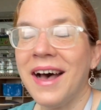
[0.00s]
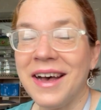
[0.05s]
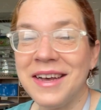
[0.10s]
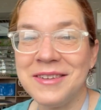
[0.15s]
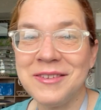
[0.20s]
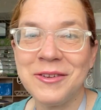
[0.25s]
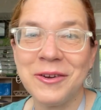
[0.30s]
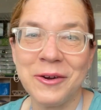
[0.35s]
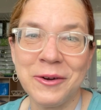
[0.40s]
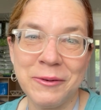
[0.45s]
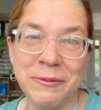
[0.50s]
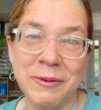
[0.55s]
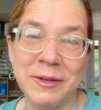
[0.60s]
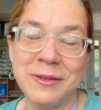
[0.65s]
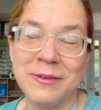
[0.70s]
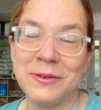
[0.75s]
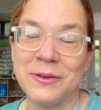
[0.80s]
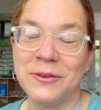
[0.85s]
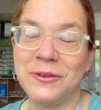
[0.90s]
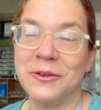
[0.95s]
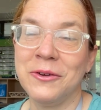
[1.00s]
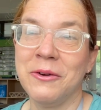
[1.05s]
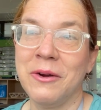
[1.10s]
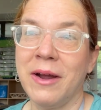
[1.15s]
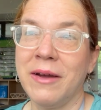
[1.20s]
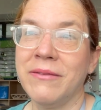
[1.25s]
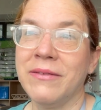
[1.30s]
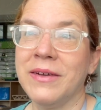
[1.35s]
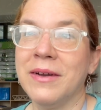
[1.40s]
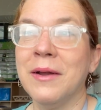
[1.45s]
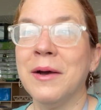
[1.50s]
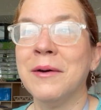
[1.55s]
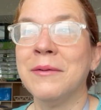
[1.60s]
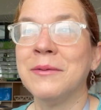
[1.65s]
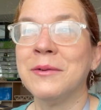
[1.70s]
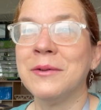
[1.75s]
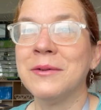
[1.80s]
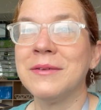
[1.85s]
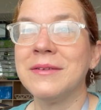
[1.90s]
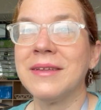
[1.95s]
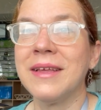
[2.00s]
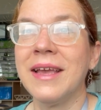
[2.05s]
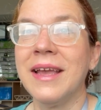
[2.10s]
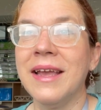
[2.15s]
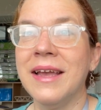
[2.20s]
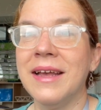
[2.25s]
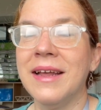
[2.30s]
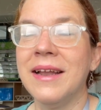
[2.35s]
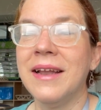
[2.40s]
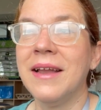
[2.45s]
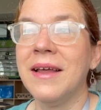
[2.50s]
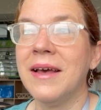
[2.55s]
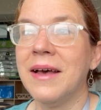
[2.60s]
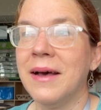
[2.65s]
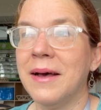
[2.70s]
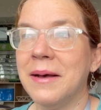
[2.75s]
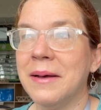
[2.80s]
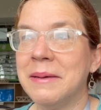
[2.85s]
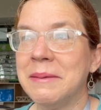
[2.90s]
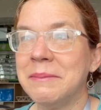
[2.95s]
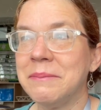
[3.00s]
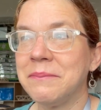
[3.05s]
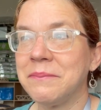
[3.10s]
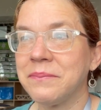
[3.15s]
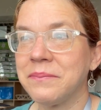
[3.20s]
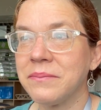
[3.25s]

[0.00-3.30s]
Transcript: I started researching graphic novels and um,